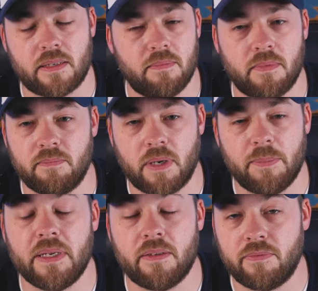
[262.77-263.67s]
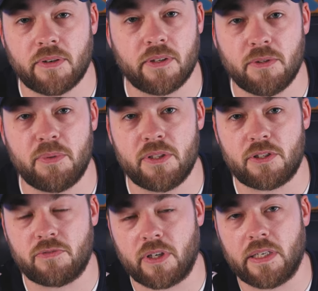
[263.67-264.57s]
I'm in a very good
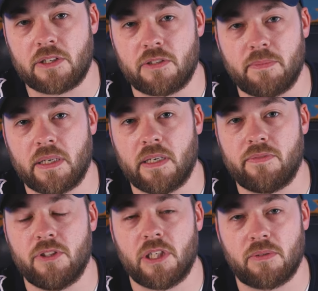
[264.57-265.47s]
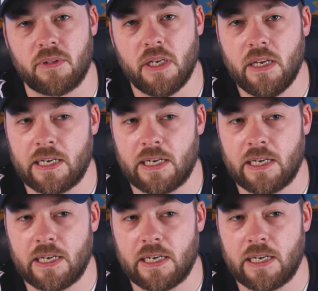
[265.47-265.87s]
position financially in my life in general.